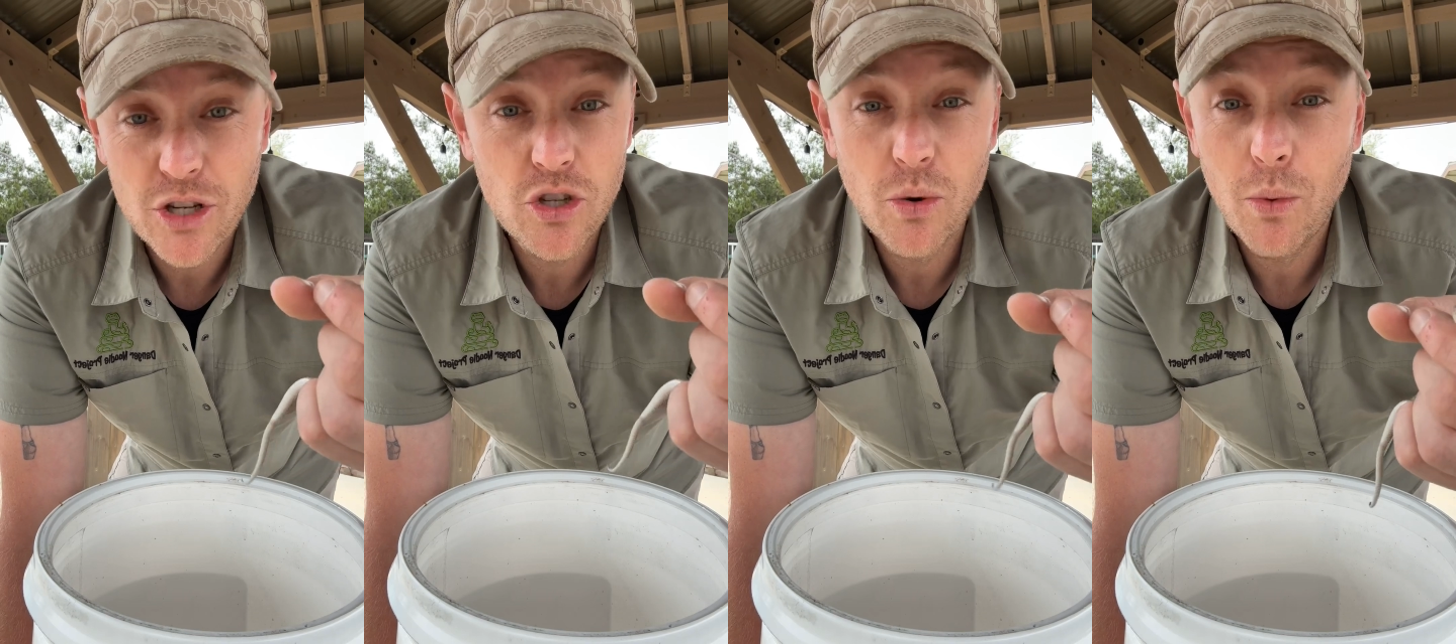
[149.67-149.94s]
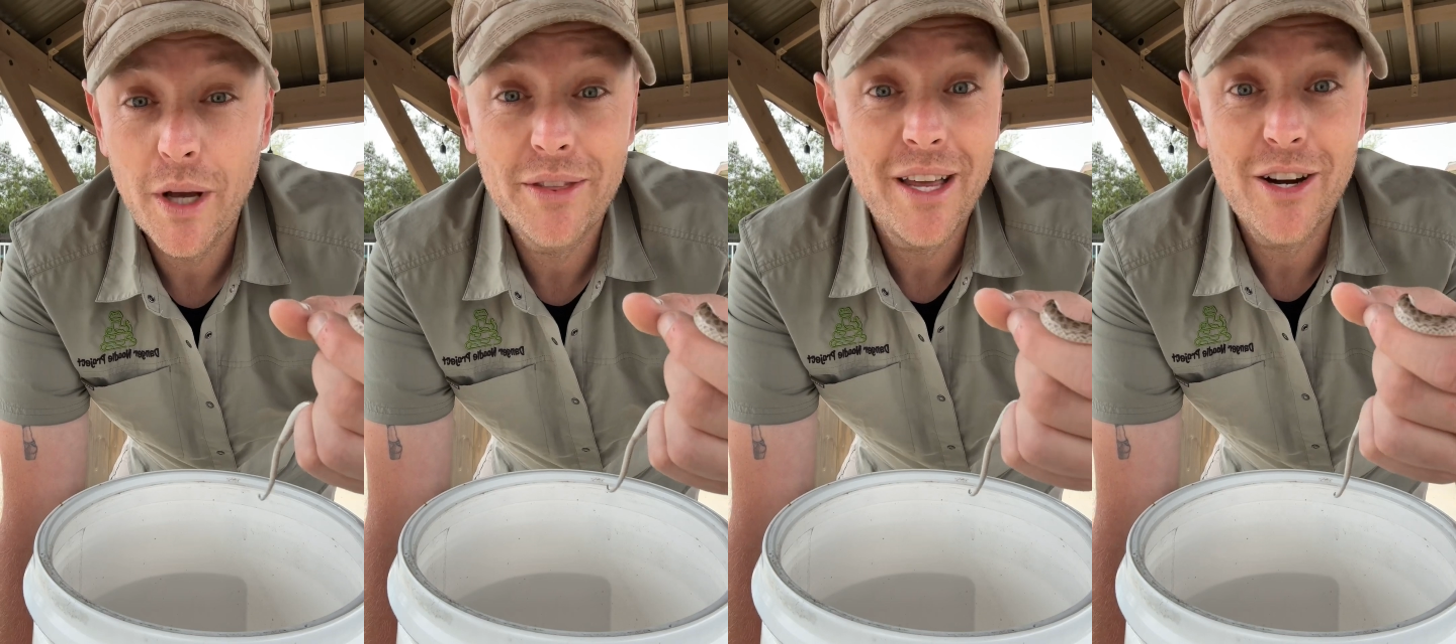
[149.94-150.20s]
so
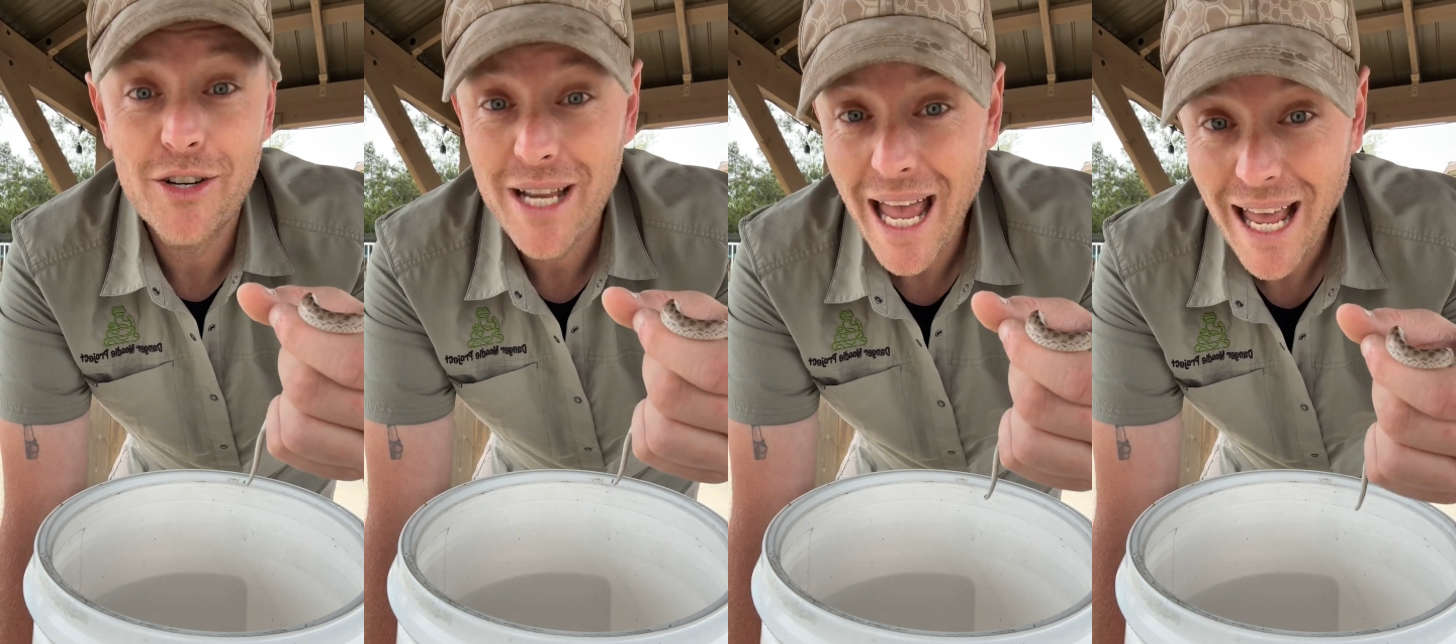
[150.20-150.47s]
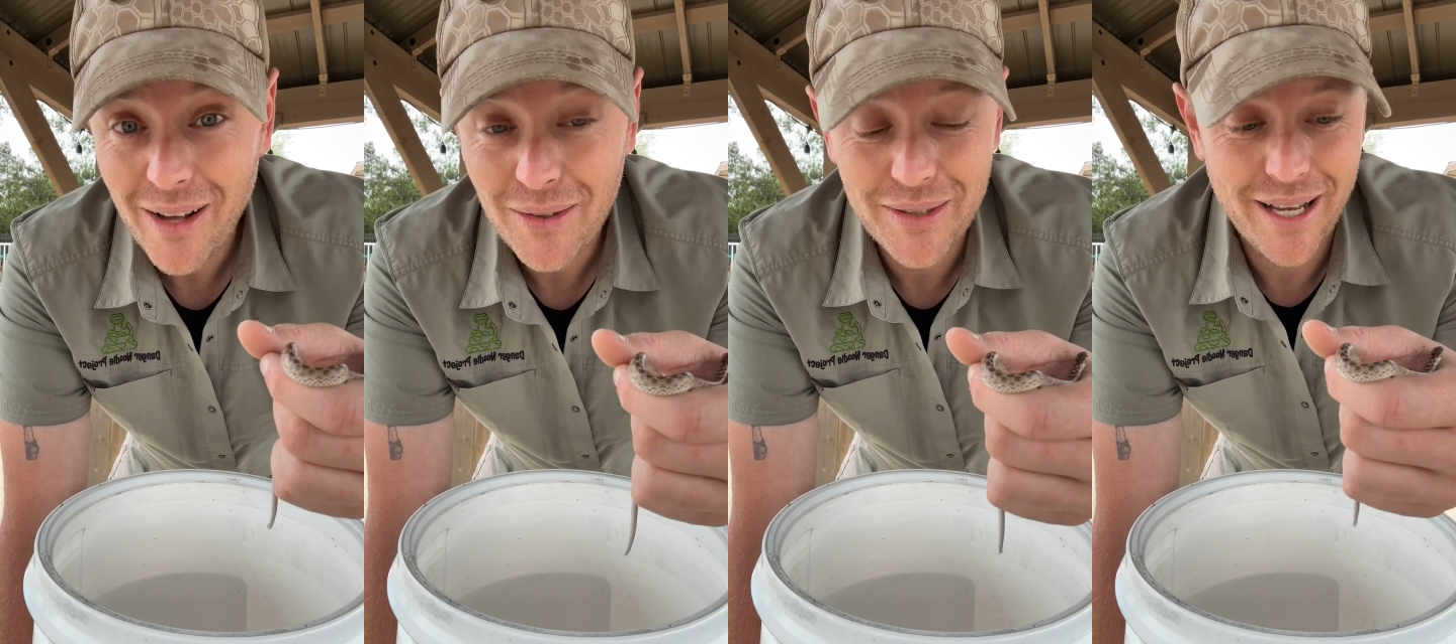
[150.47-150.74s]
what their
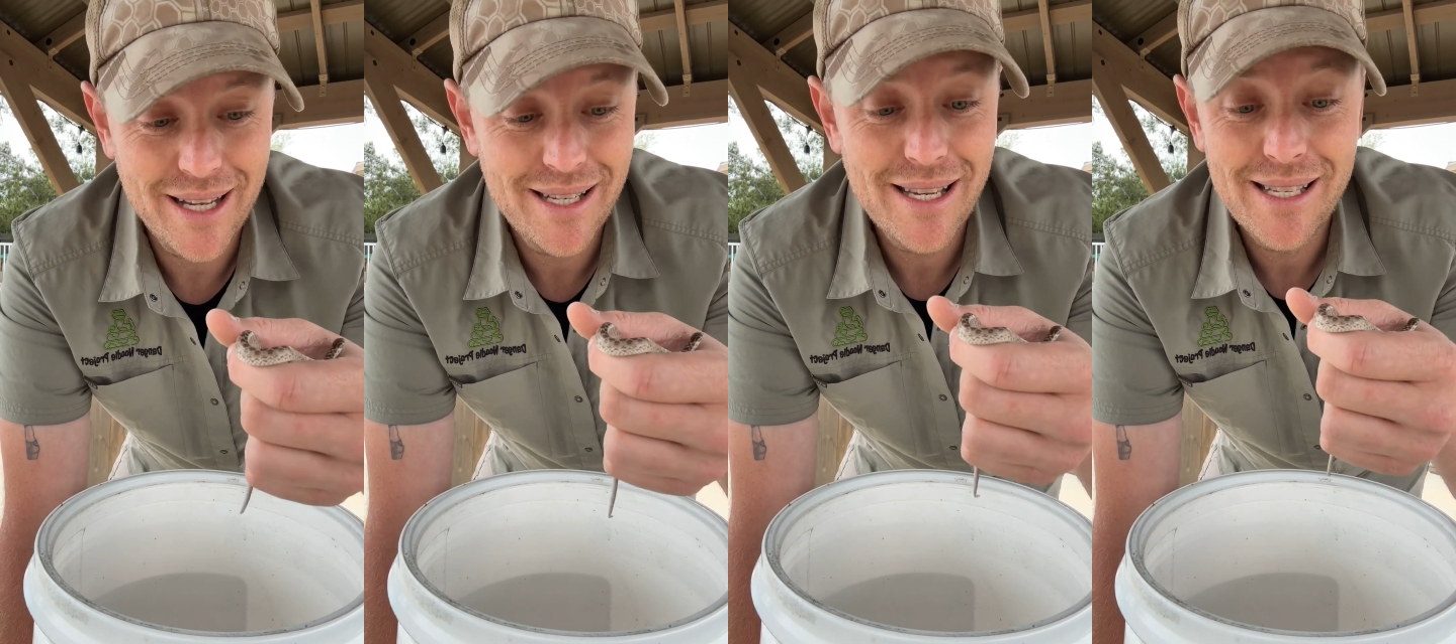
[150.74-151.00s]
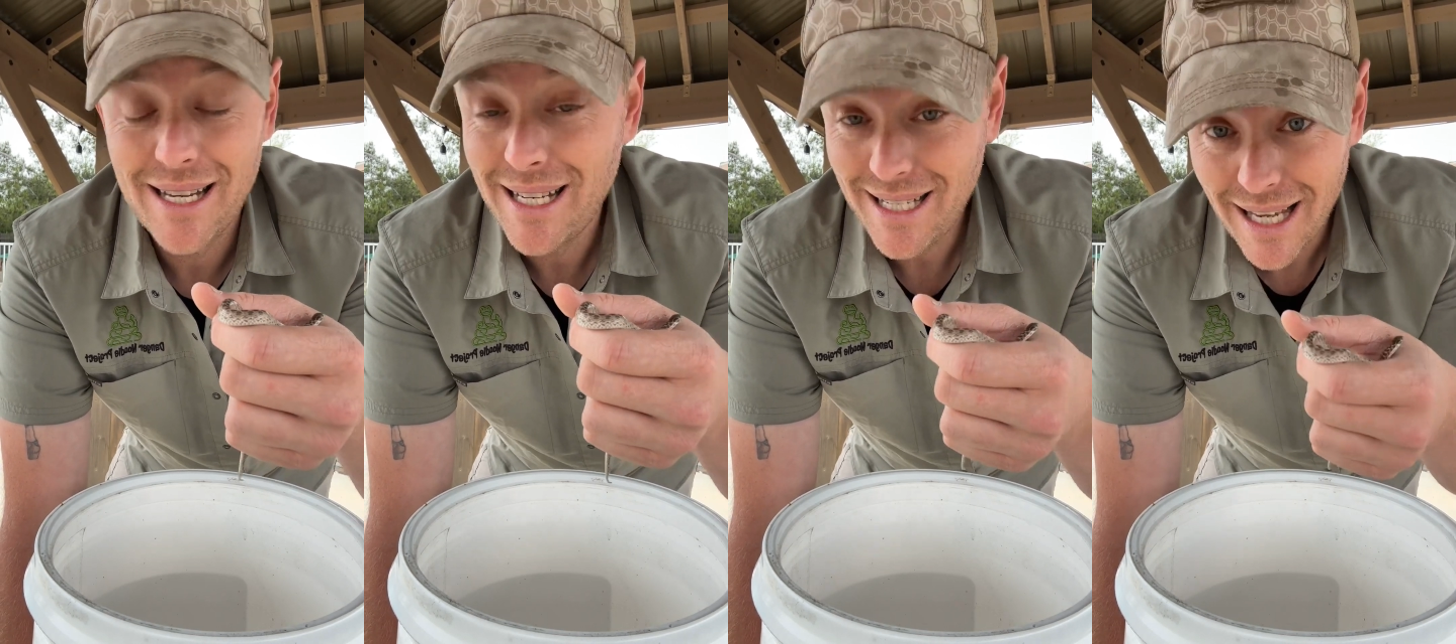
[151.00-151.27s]
tail does
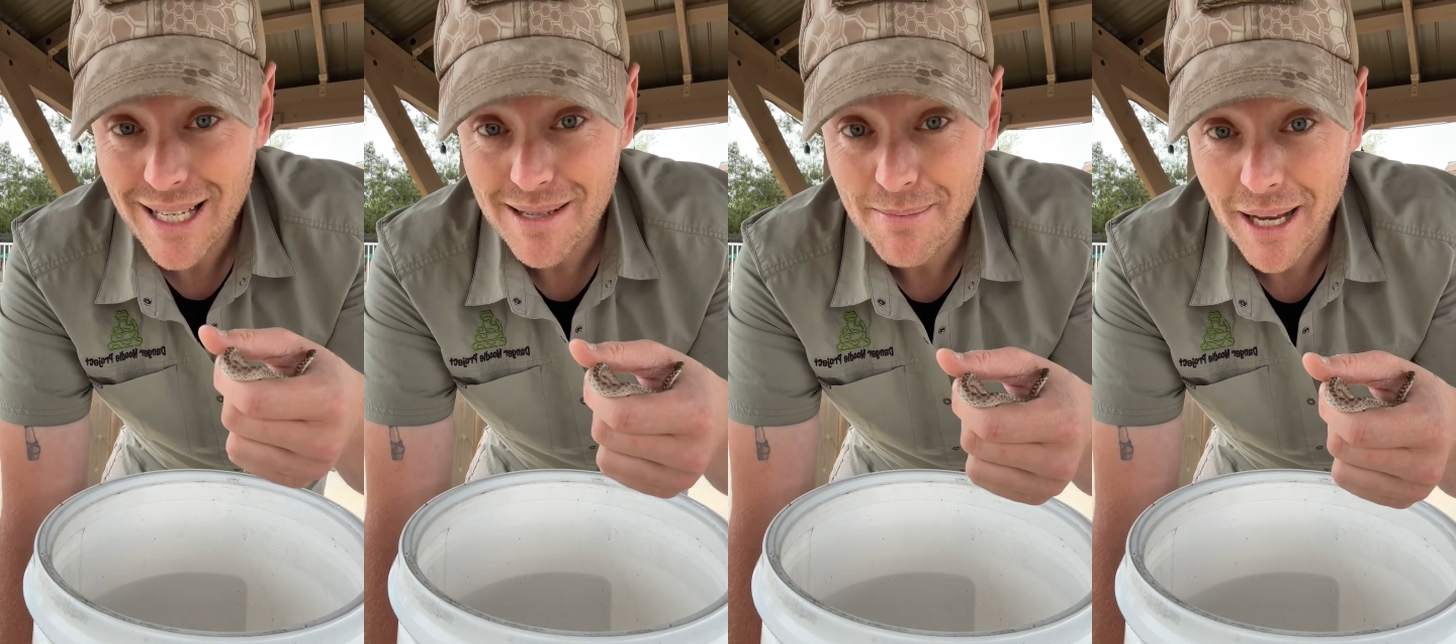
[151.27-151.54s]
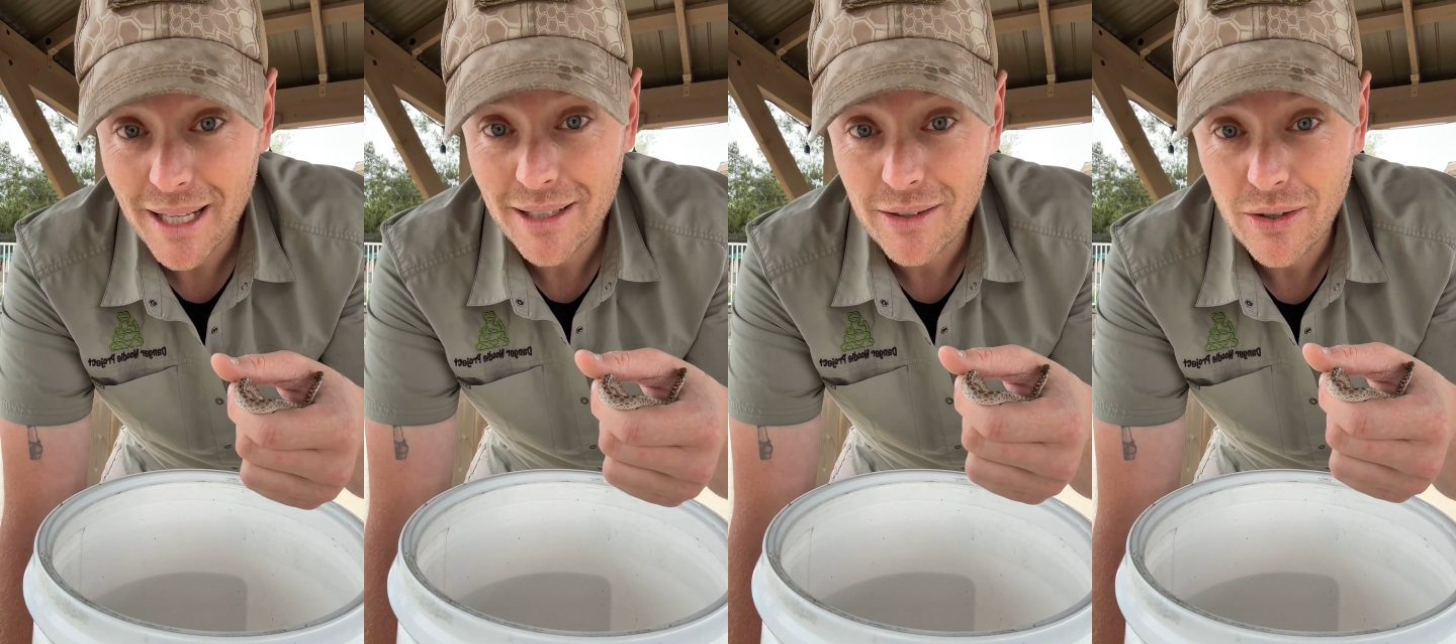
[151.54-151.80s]
is it does
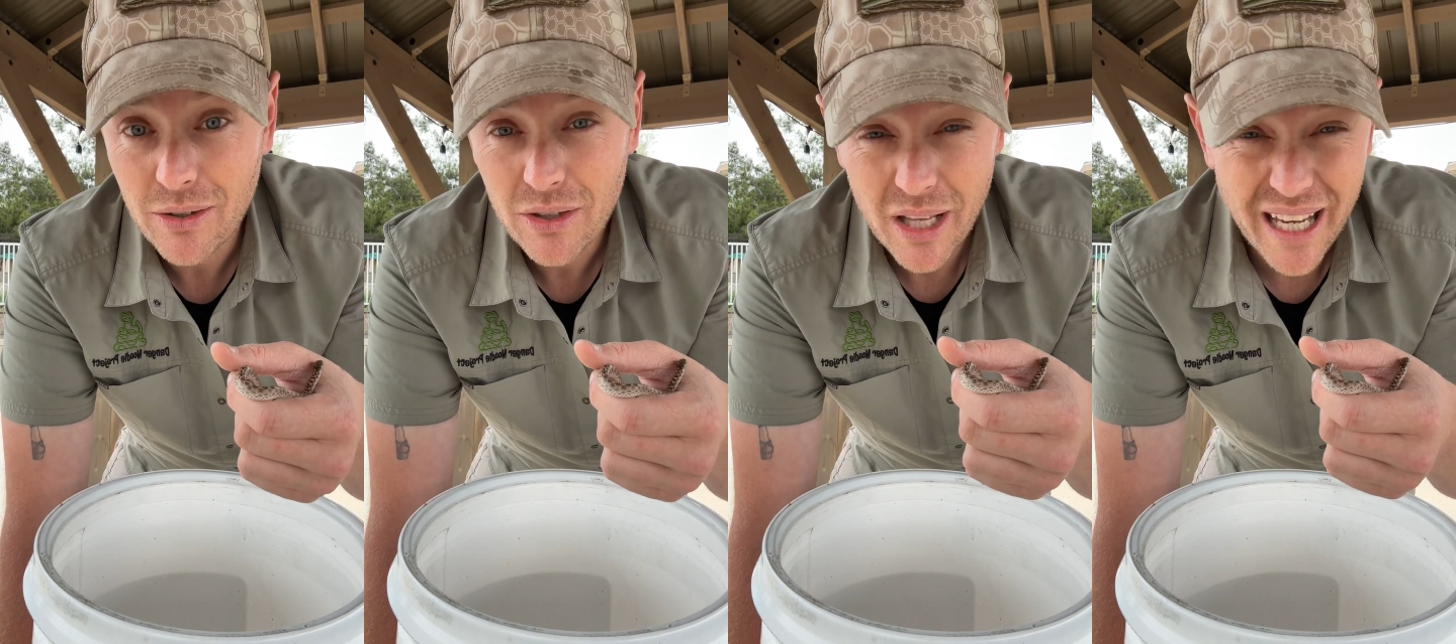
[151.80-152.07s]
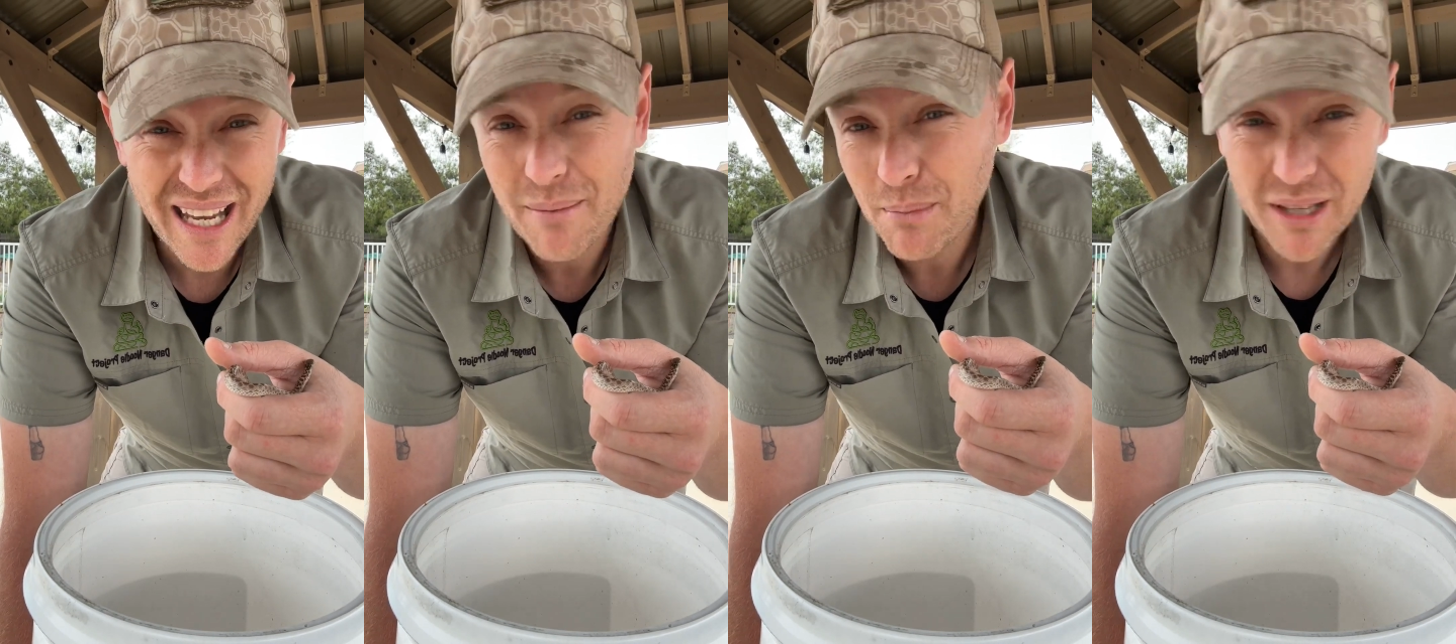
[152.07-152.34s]
make a little clicking,